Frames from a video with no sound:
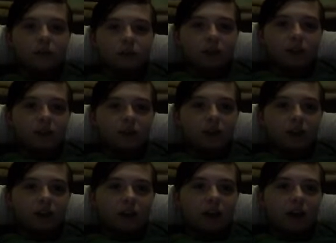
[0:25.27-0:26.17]
But
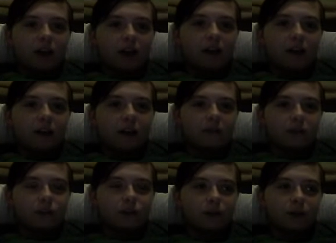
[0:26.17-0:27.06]
anyway, I have a
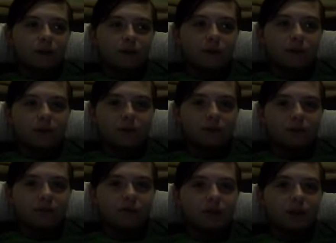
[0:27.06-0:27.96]
story for you.
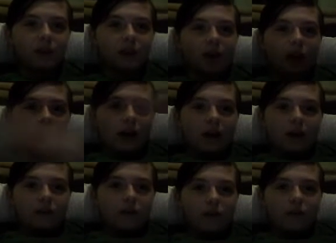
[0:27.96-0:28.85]
I
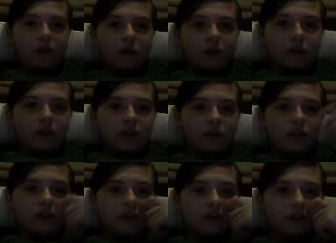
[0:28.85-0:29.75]
don't know if you could
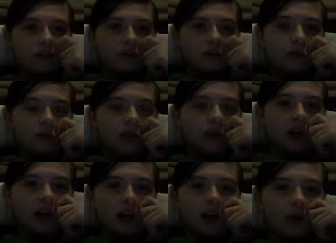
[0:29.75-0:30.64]
consider this story
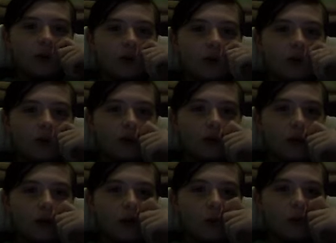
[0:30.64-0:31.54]
time or
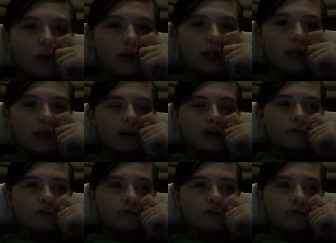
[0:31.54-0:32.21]
what, but yeah.